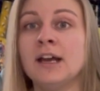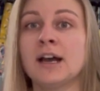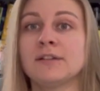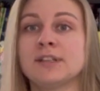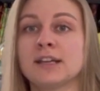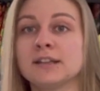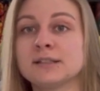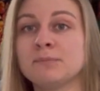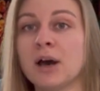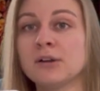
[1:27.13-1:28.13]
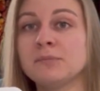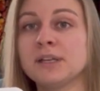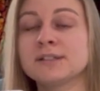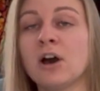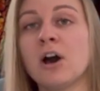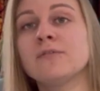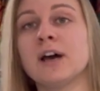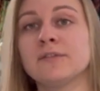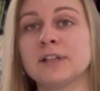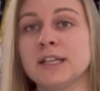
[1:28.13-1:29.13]
I've taken this bottom piece off,
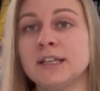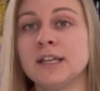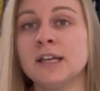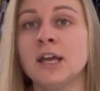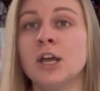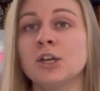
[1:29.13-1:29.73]
I've cleaned it.